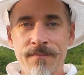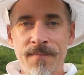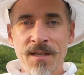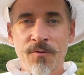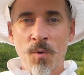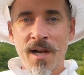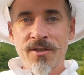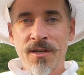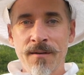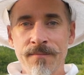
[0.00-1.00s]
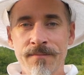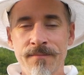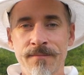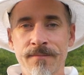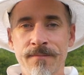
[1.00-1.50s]
Thanks for watching.
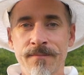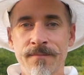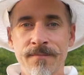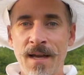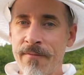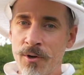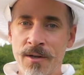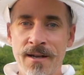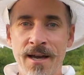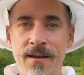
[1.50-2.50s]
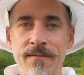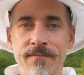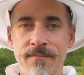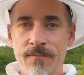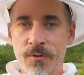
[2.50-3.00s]
Have a good night.
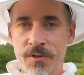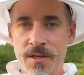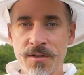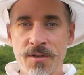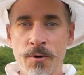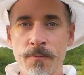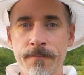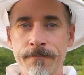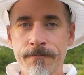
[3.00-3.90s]
We'll see you soon.